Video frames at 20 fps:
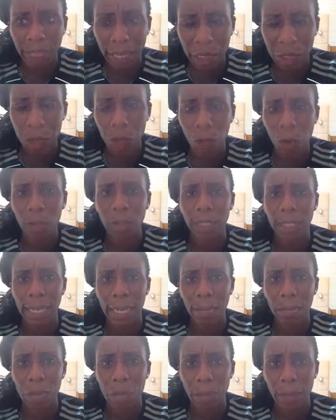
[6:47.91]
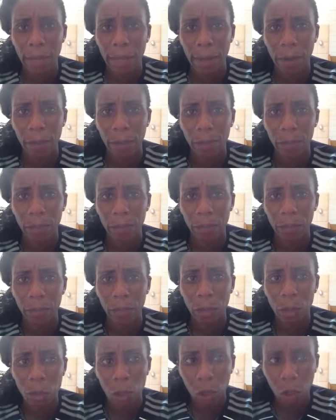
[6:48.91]
That's what the game is about.
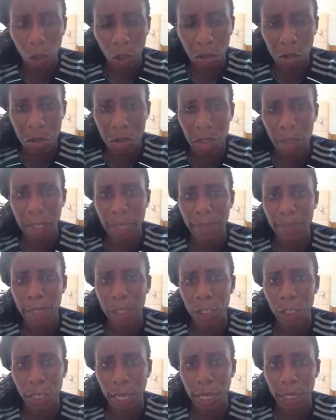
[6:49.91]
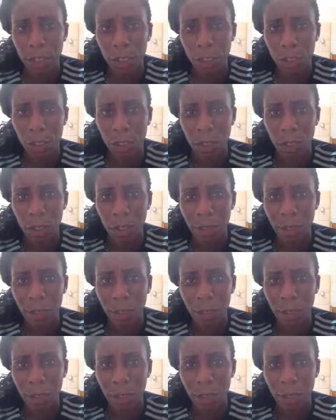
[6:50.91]
You're constantly being challenged.